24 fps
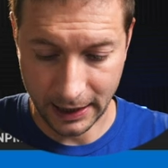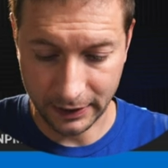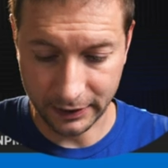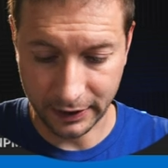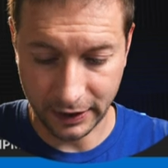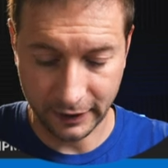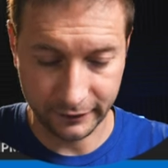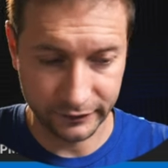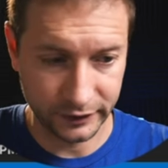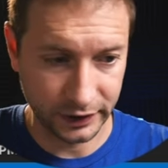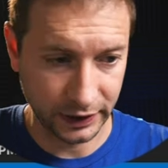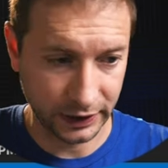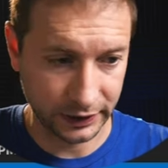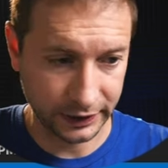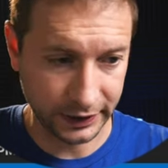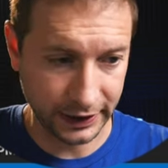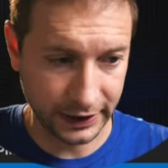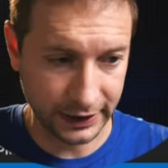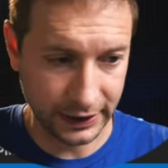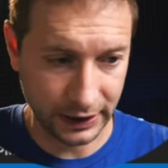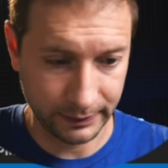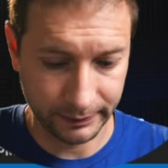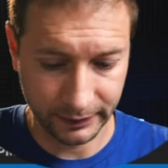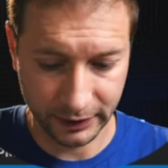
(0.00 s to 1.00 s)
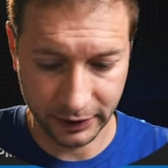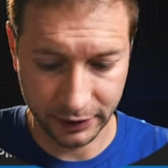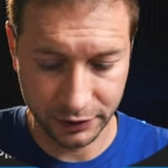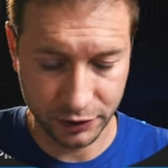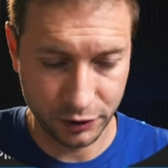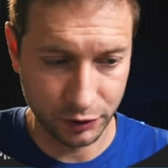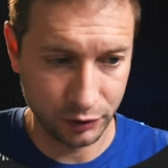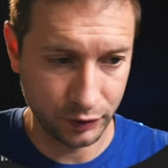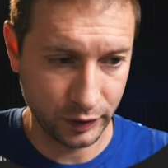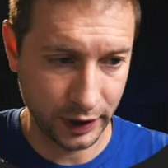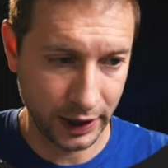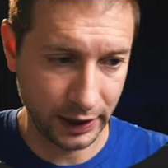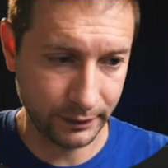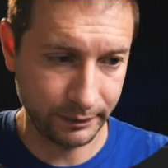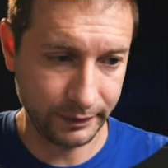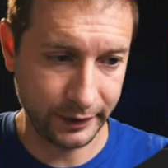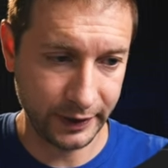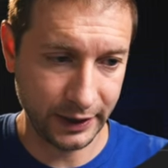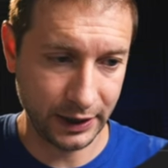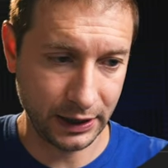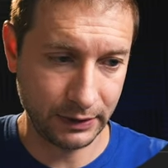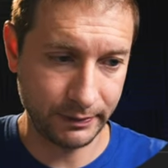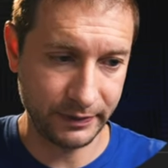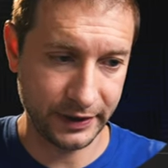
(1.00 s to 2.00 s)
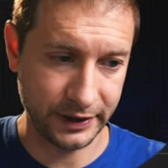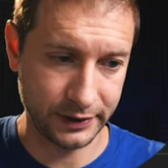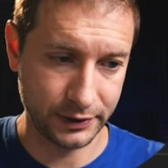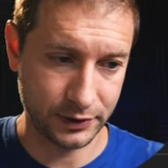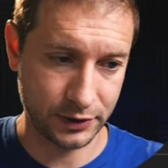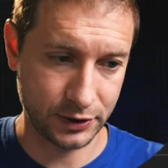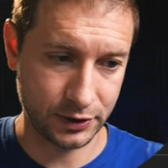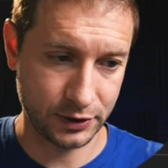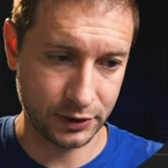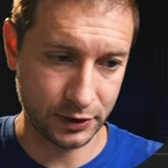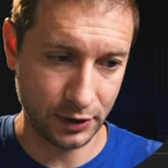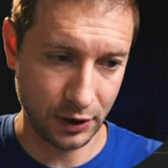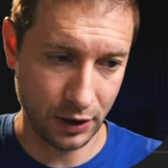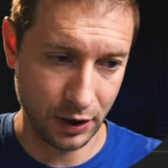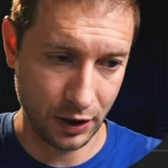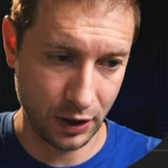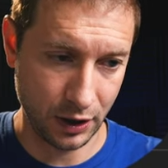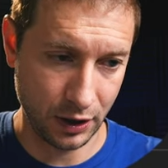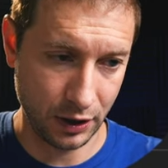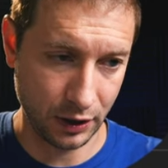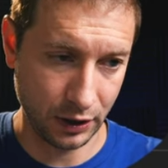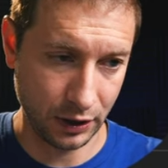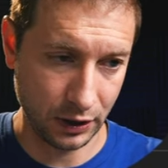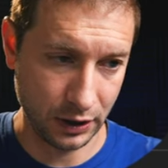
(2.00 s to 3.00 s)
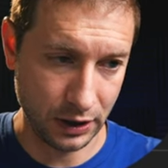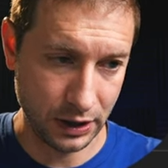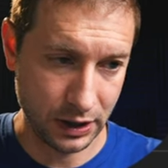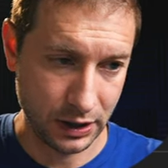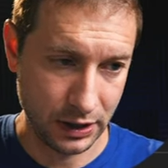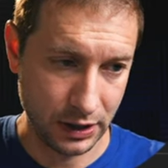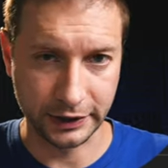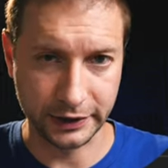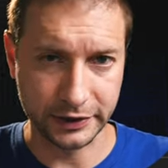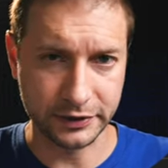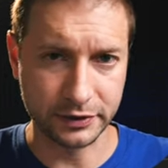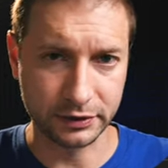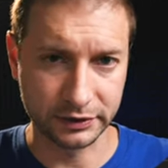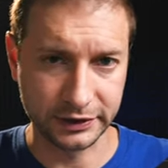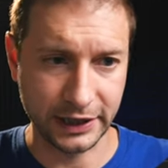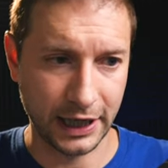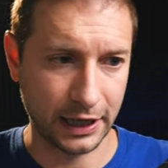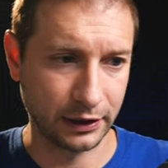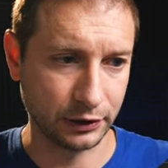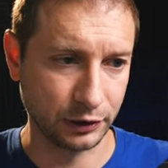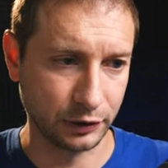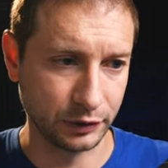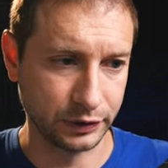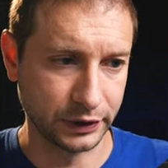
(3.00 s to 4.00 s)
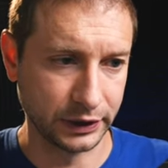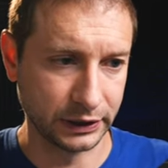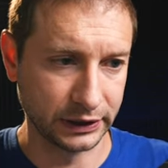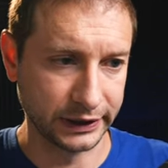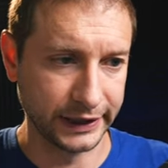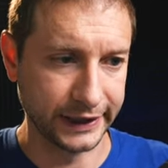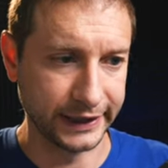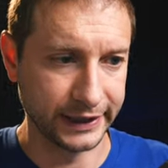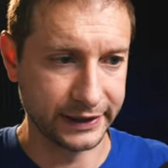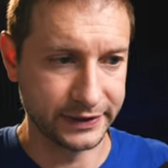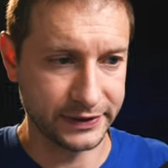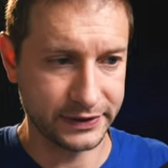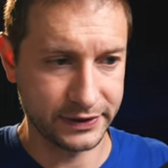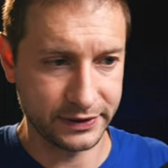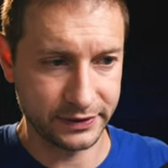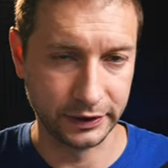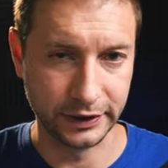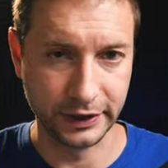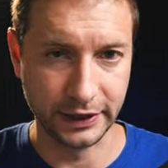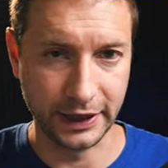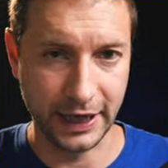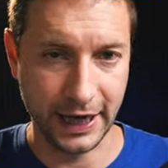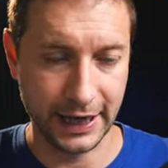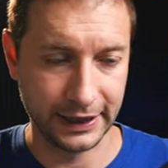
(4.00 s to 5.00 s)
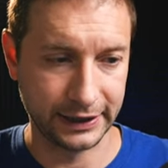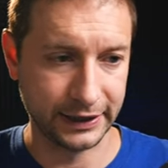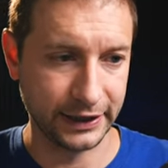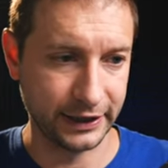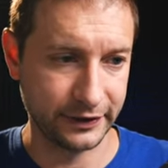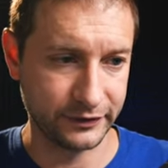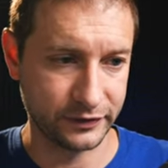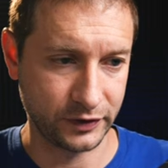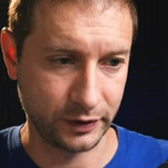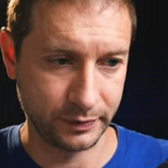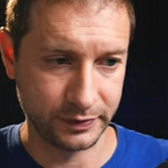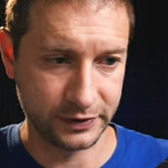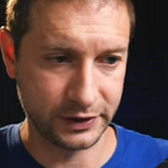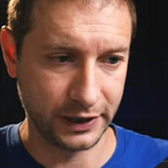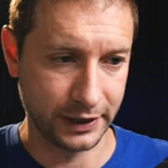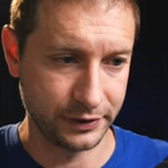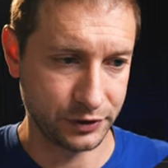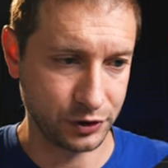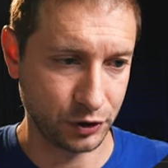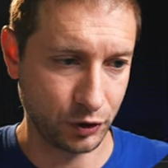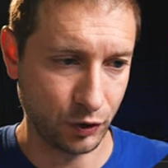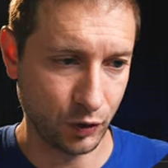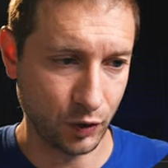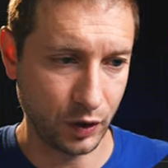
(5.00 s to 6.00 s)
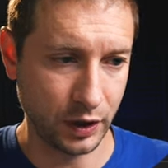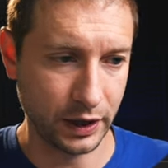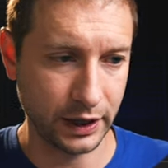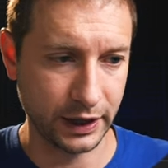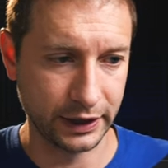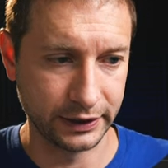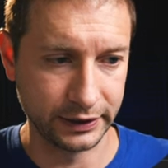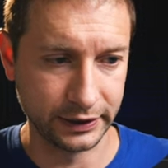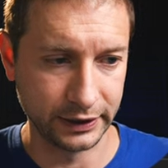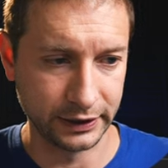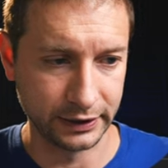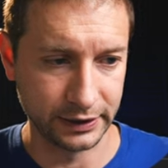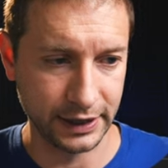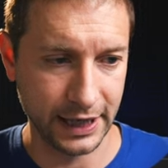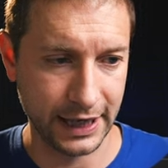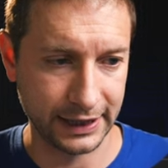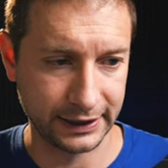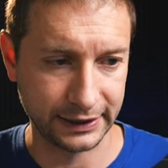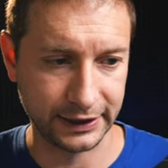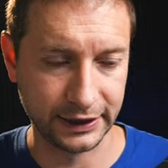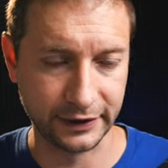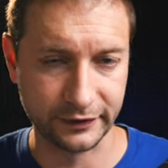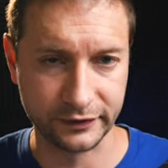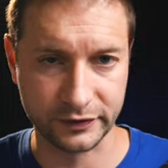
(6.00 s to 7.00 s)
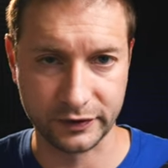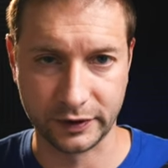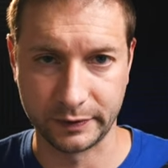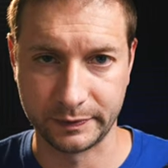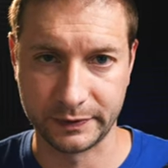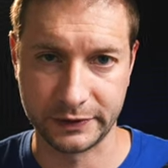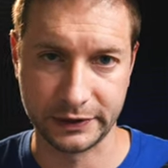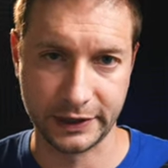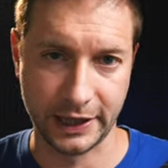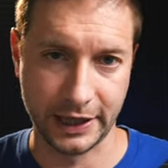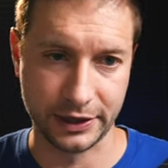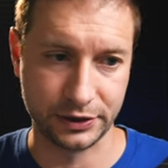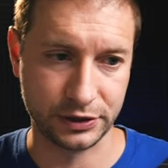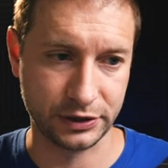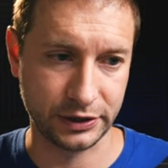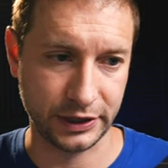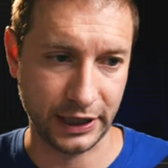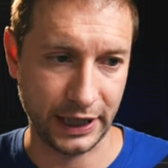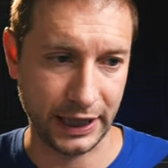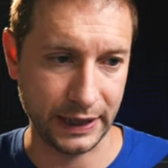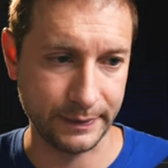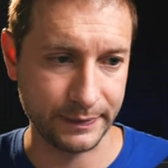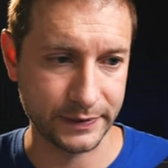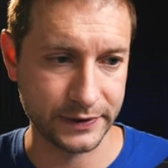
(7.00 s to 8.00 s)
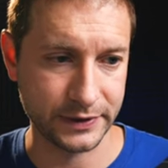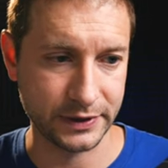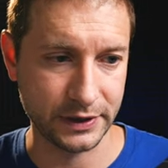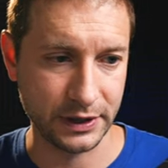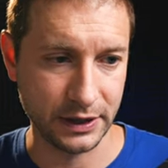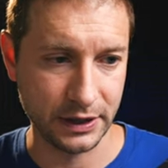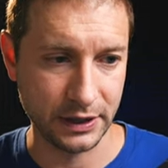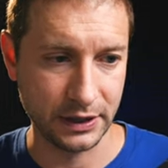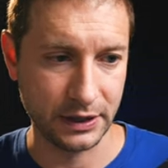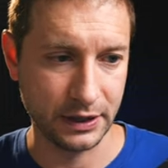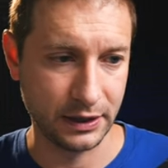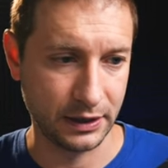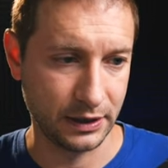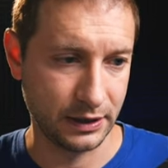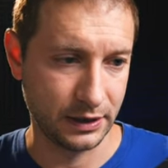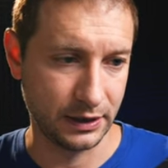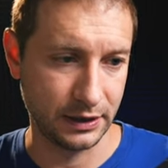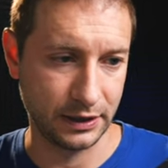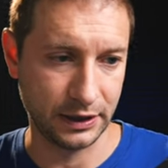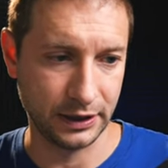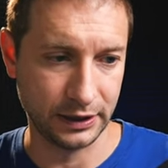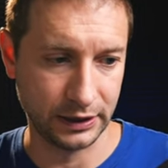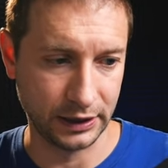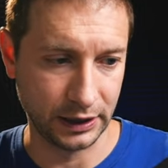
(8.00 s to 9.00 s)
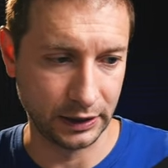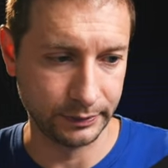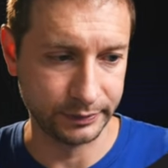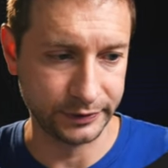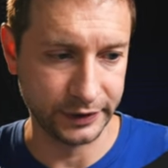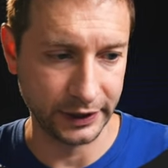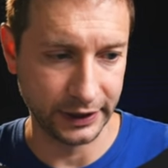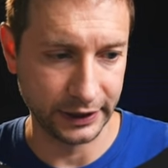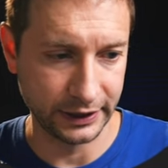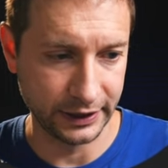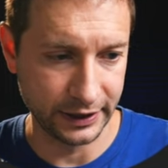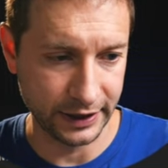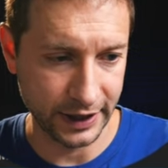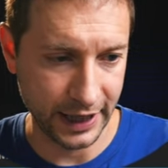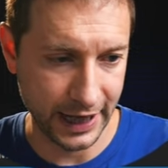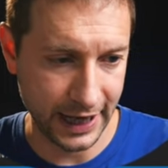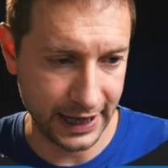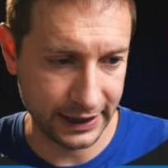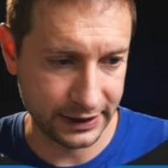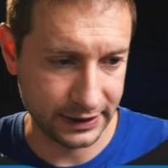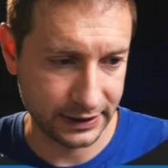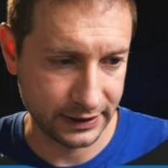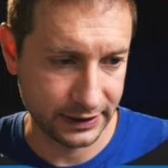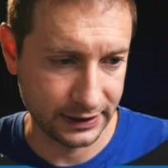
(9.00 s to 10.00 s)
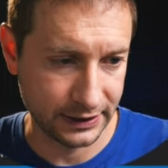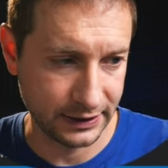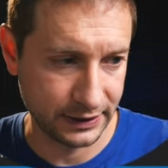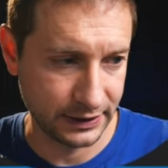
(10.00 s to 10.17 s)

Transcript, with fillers: Now that I've done that, I'm gonna do npm install, and this will download the latest, the add NativeScript slash core and the add NativeScript slash types and update that,